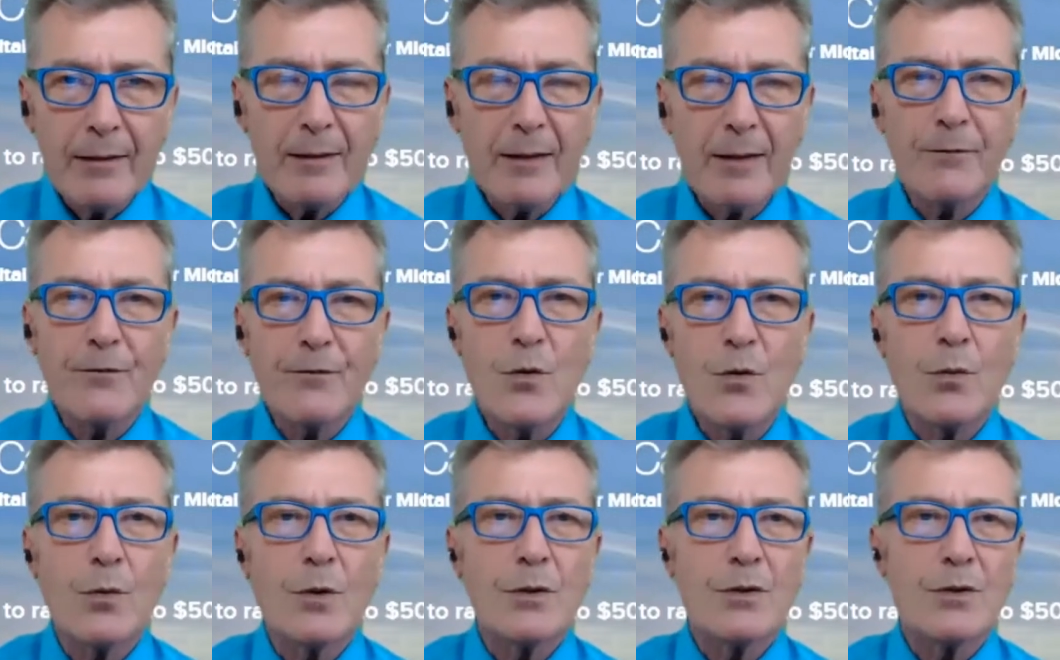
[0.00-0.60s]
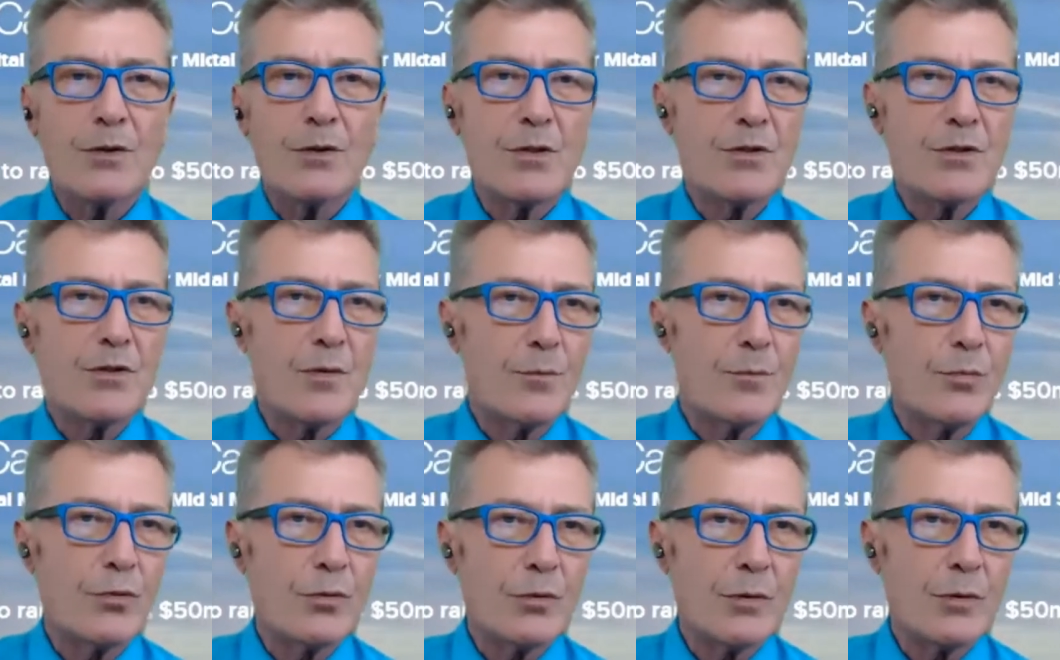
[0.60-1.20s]
If you want to
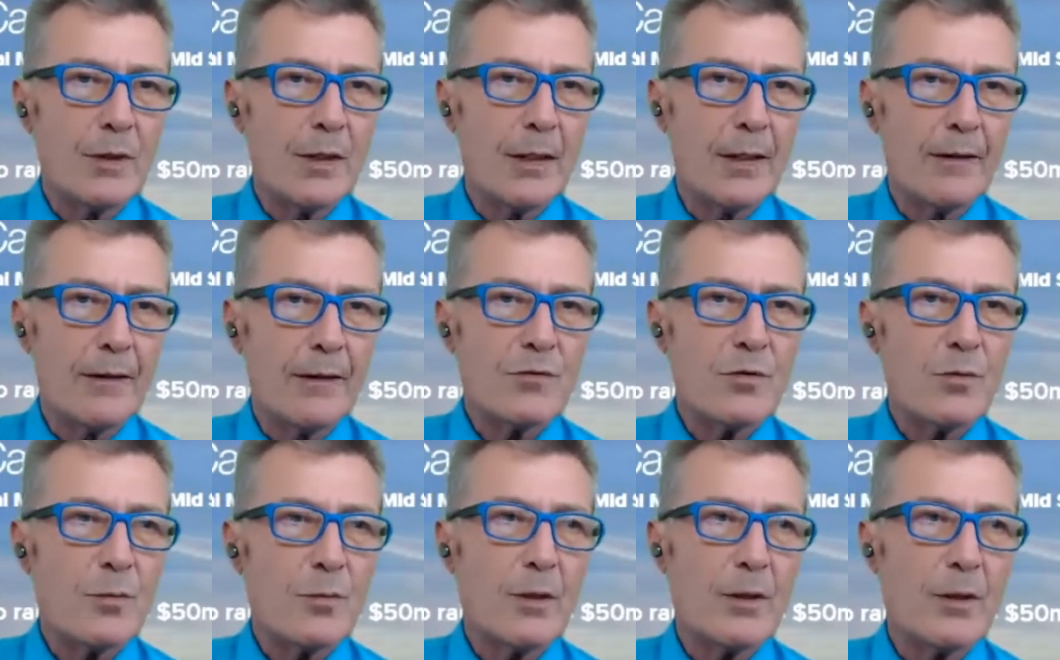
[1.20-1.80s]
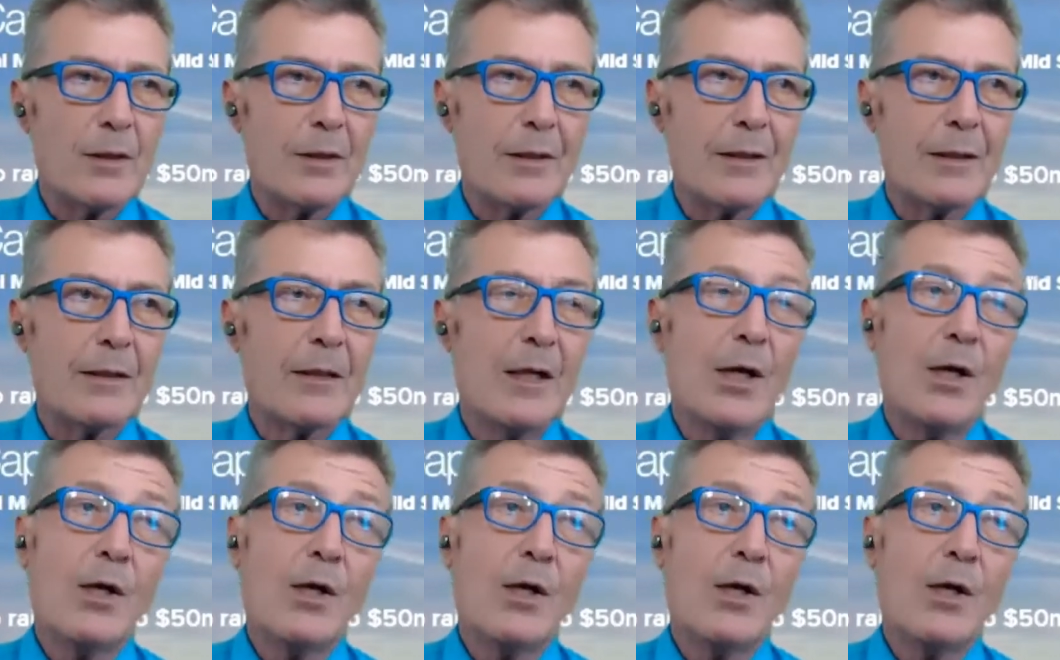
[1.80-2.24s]
support the aftermarket,